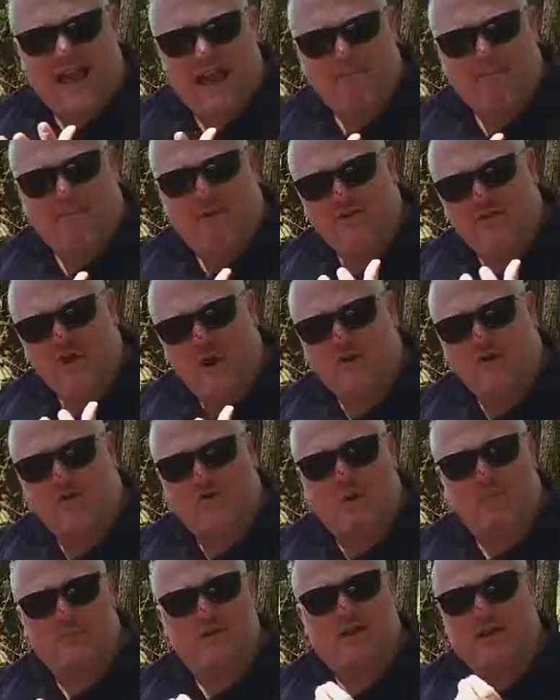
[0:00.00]
apple notes
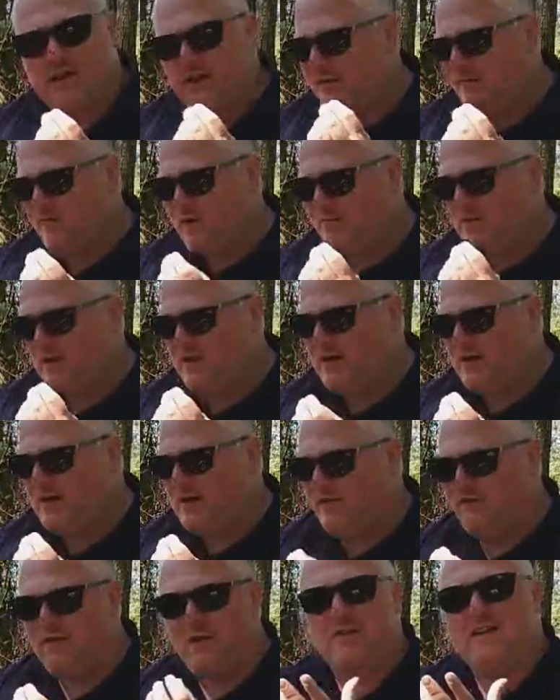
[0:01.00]
from the
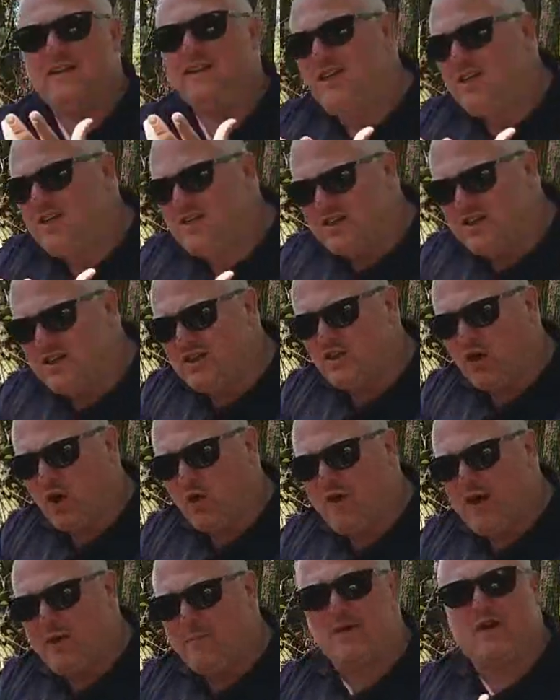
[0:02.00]
distillate
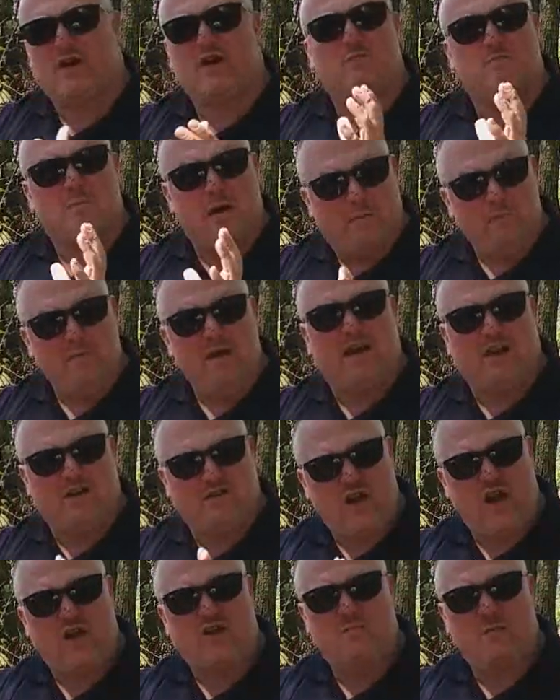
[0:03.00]
already, because Mackmyra
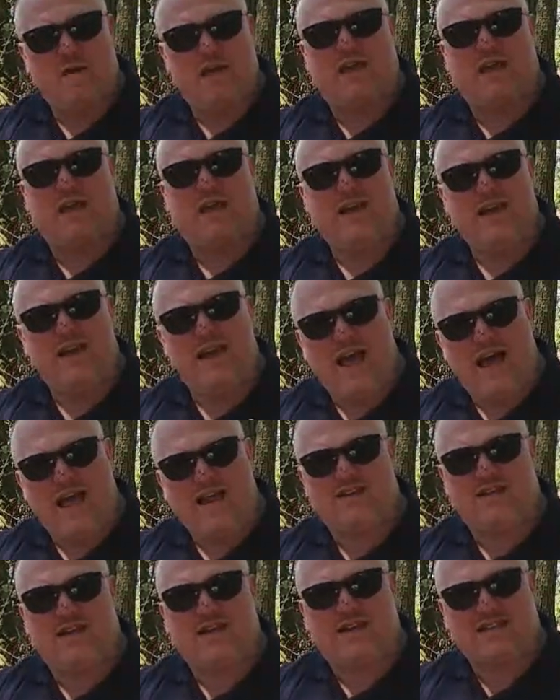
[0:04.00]
does make a
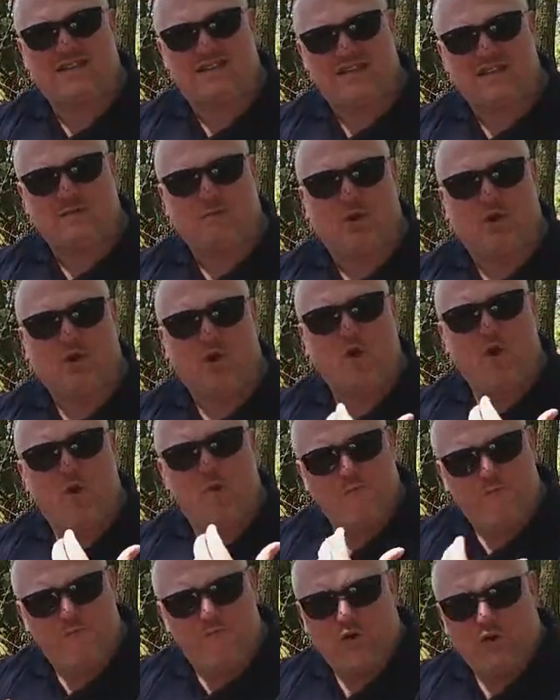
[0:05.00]
light and accessible
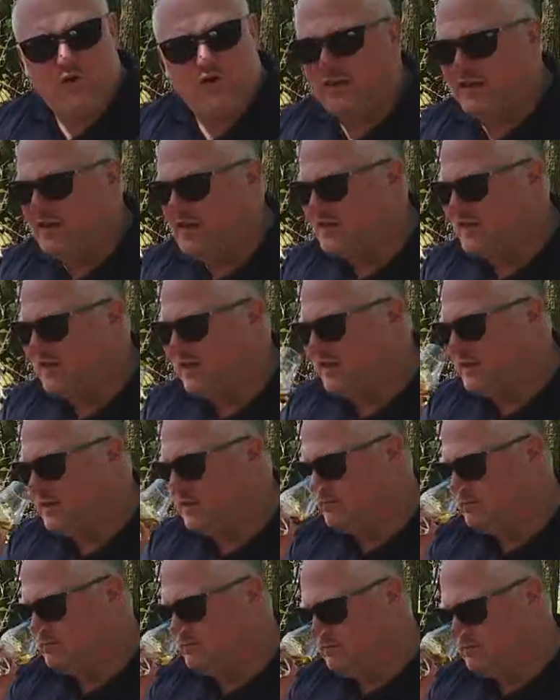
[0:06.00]
fruity distillate.
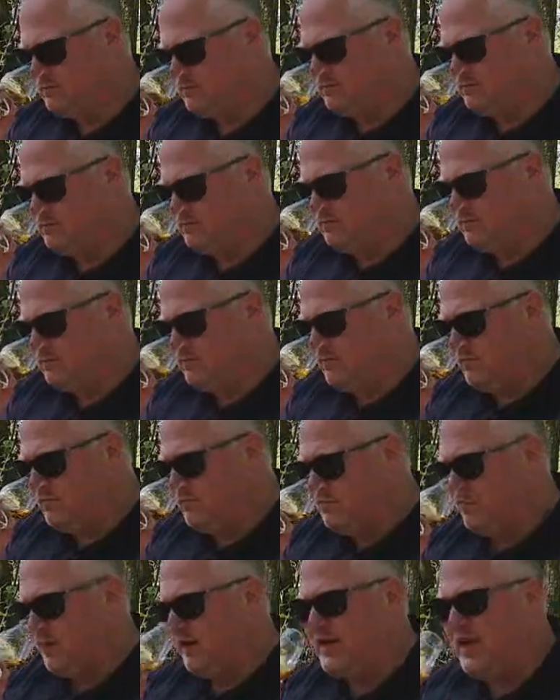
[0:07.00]

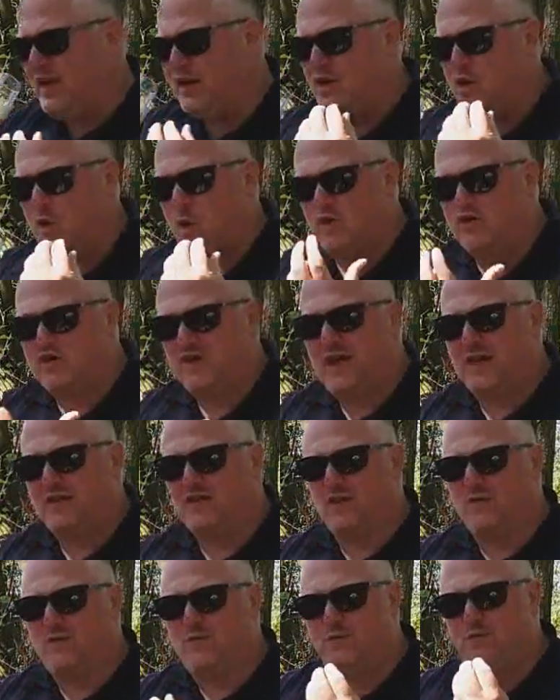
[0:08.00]
But here you also get
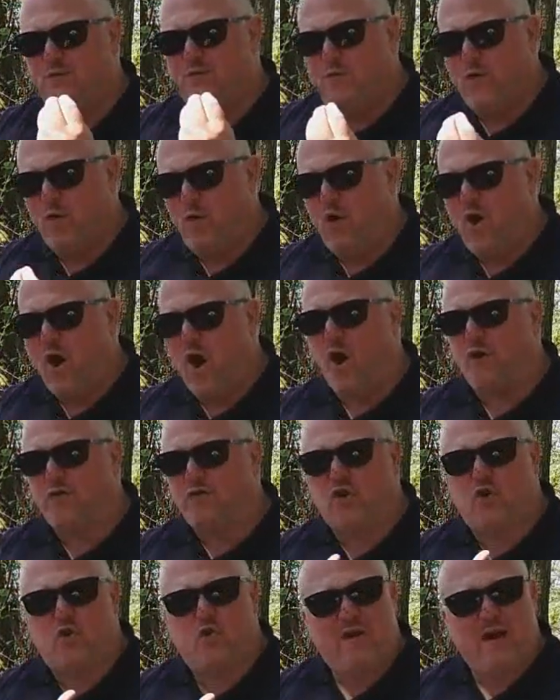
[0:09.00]
the full-on
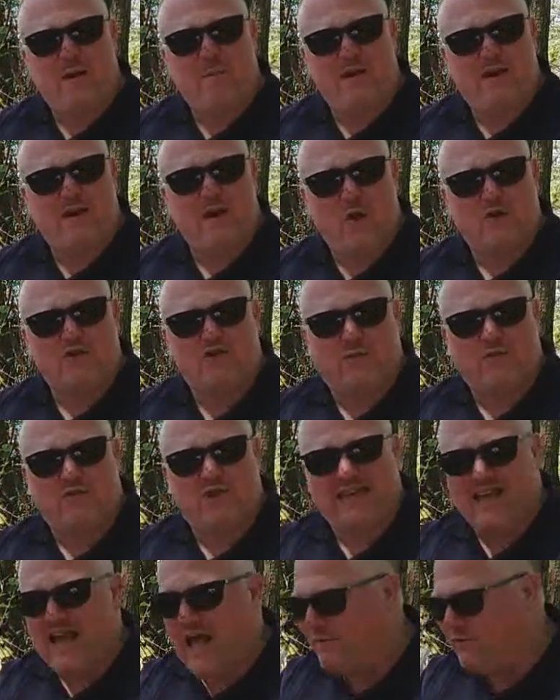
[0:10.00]
creamy notes of the
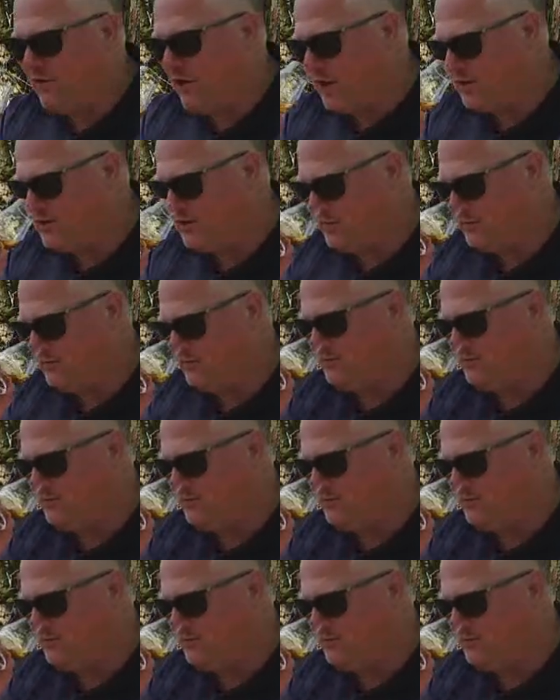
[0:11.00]
calvados.